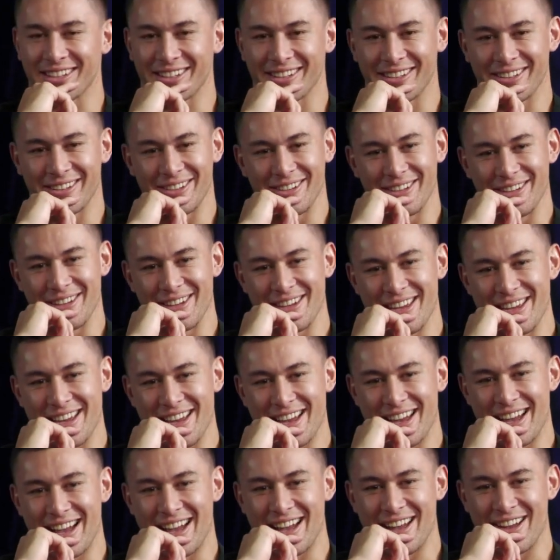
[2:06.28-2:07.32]
So
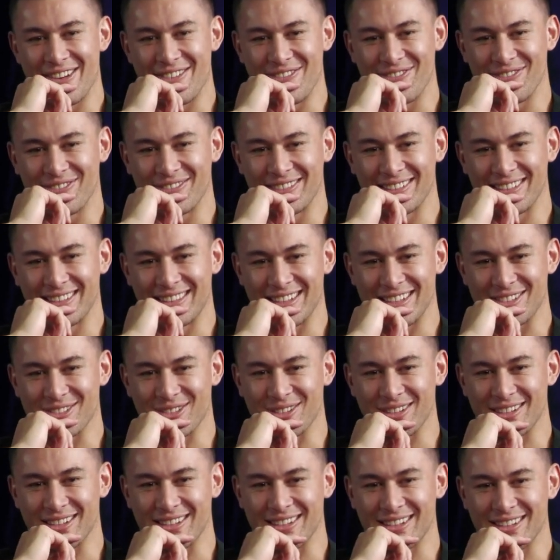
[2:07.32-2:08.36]
um, they
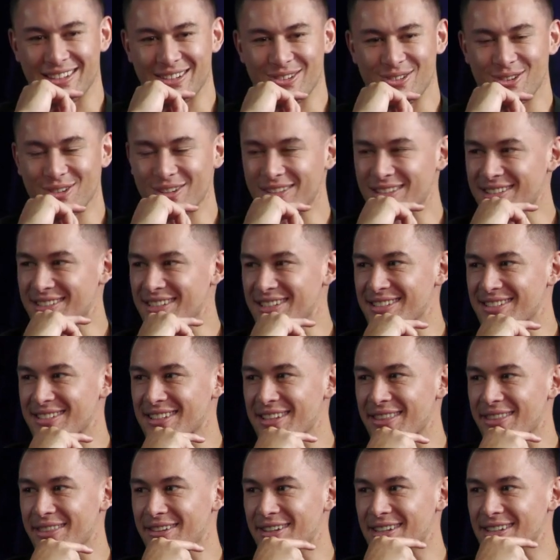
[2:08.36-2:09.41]
sort of call it the
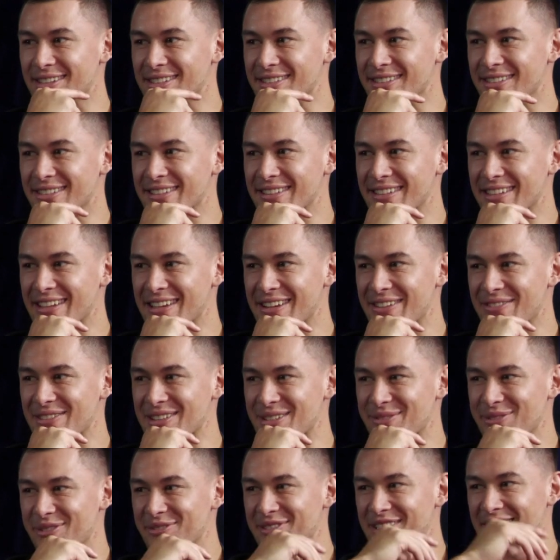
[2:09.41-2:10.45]
16th island. Uh,
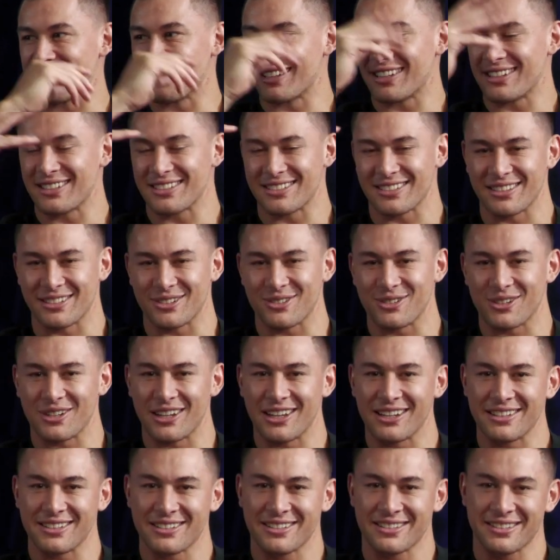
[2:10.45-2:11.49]
there's 15 islands in the
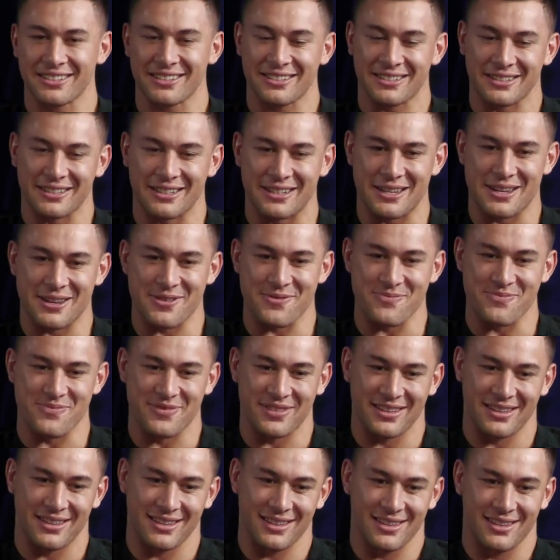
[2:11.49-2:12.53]
Cook Islands, and
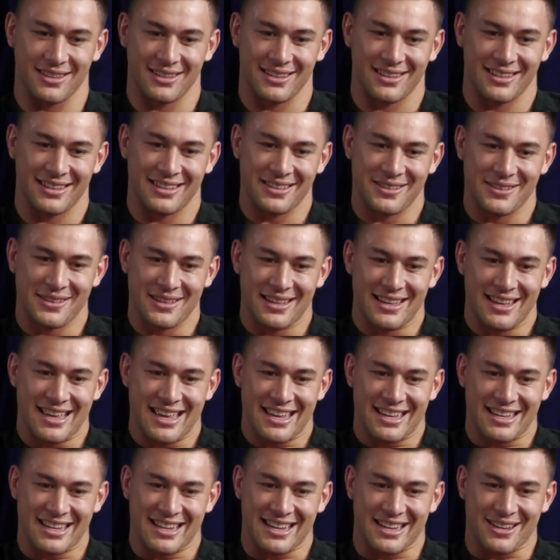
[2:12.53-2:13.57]
um,
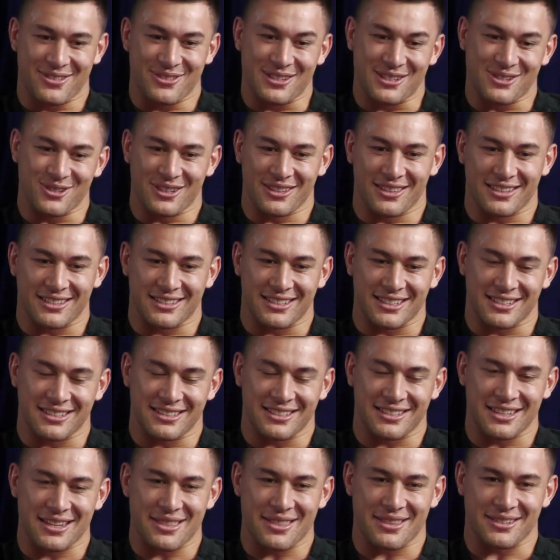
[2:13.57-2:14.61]
yeah, we call it the
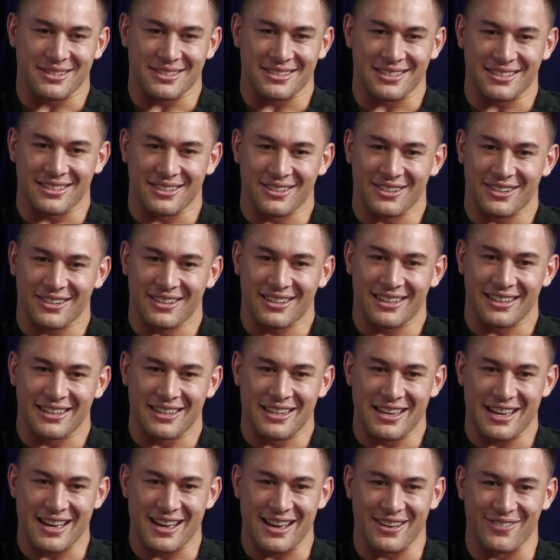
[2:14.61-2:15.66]
16th because there's a lot
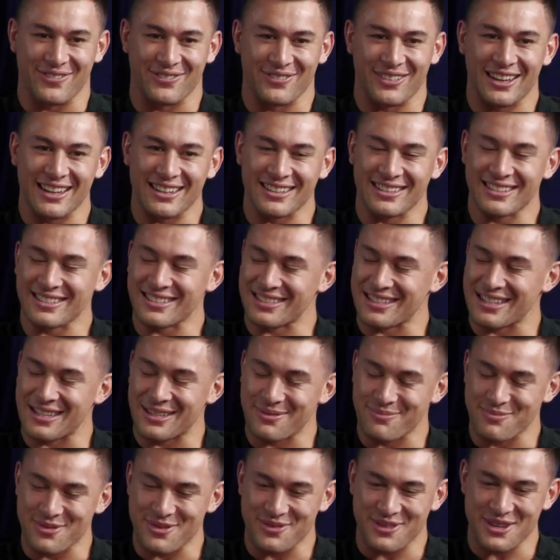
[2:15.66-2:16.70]
of um, islanders
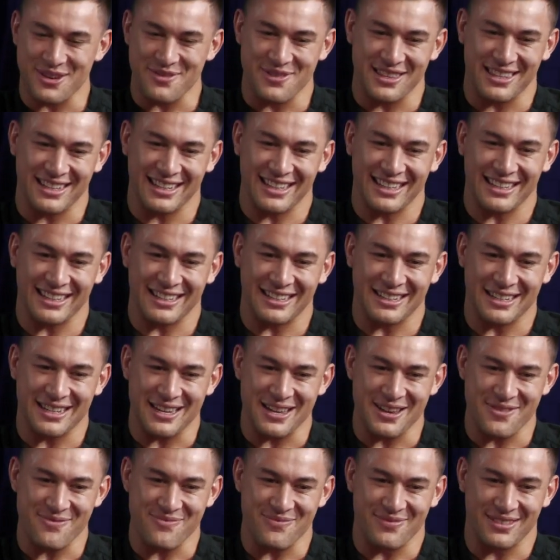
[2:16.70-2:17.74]
that's moved over there, and
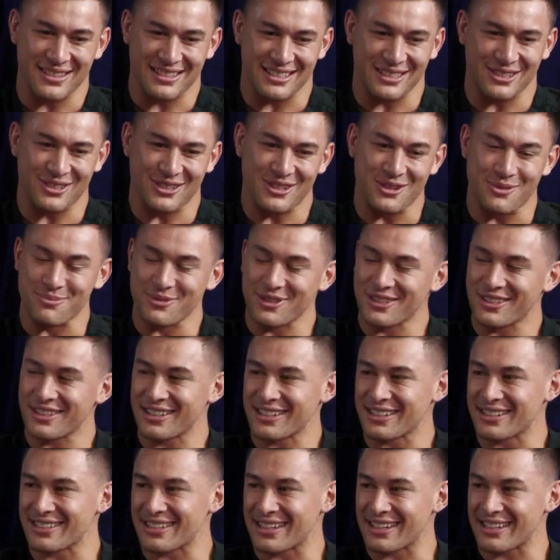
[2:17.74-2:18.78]
um, it's a good
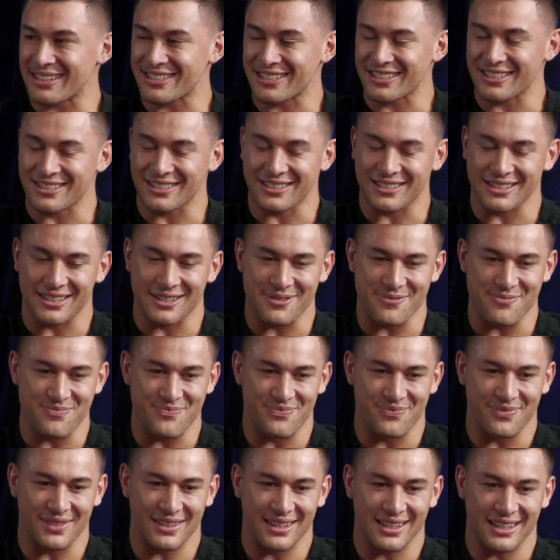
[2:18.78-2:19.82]
community. It's actually it's,
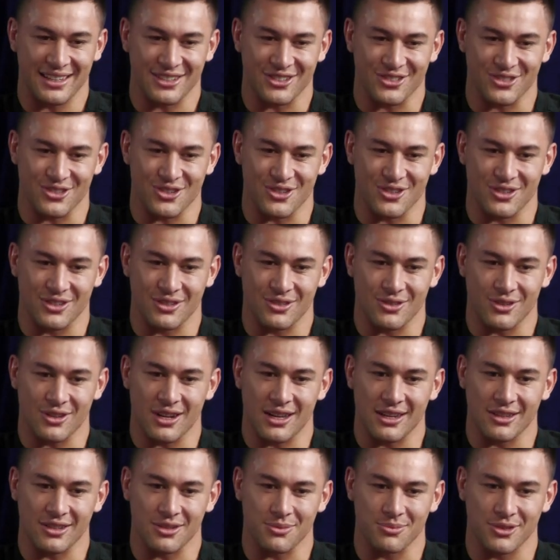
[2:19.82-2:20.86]
mm. yeah, strong
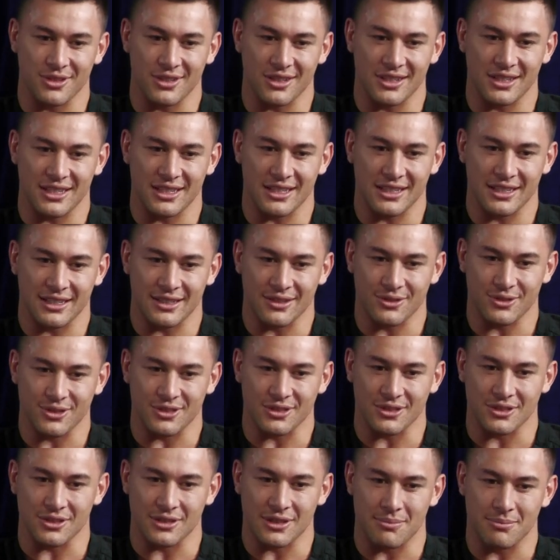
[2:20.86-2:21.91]
Cook Island community, and
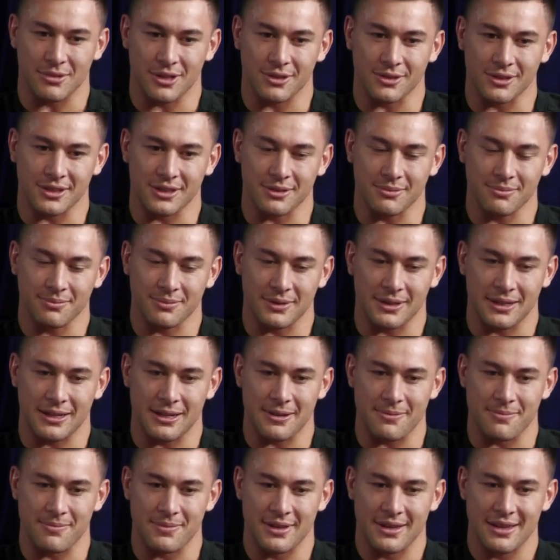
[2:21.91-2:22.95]
also a Maori.
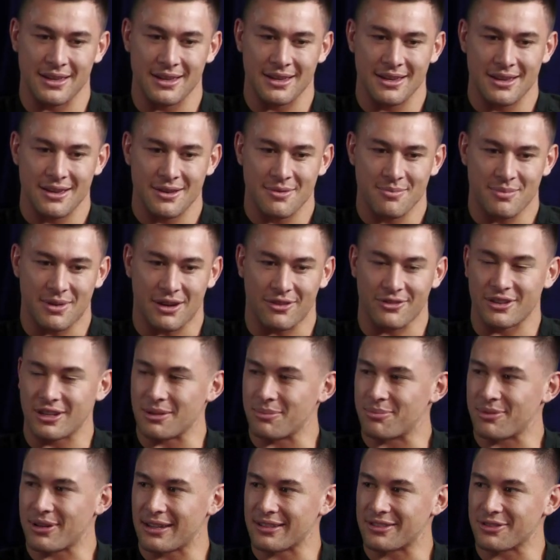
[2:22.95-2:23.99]
Um, Mm. But
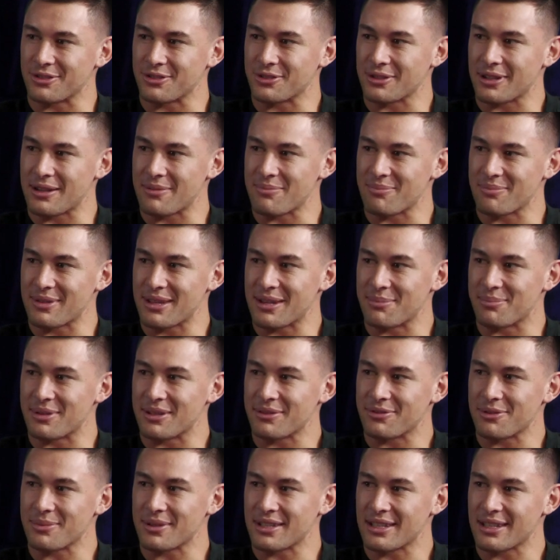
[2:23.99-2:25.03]
really proud to um, yeah
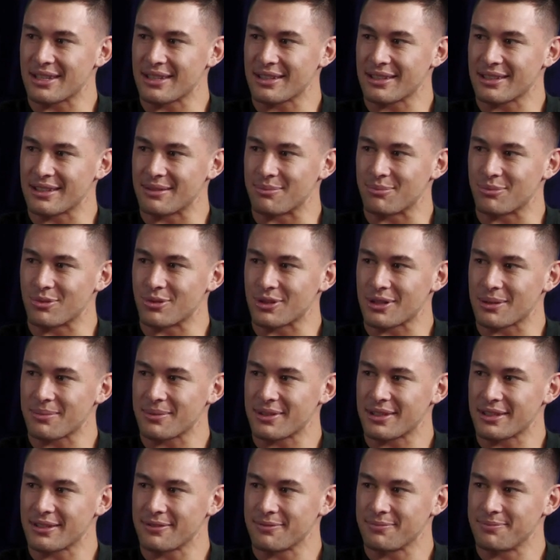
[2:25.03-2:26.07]
be from there and brought
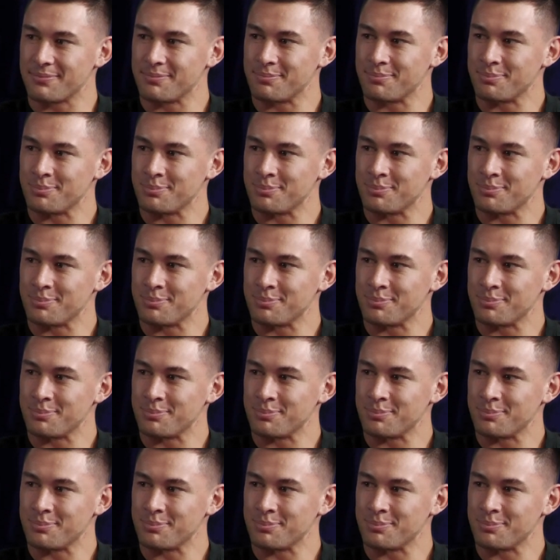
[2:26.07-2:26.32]
up there.